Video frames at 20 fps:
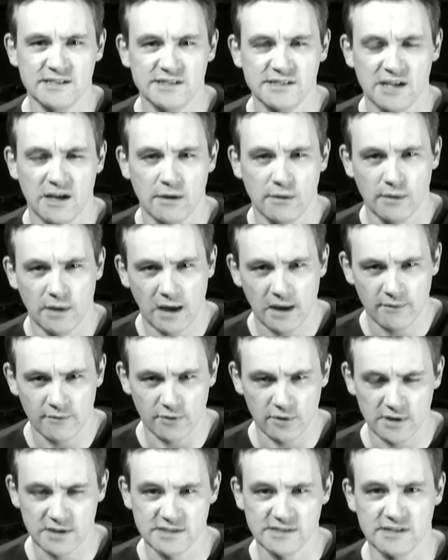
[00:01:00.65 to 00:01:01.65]
So our
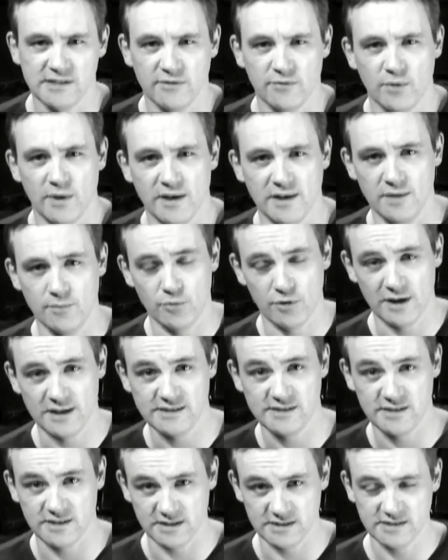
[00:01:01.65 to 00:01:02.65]
voice, if we're depressed,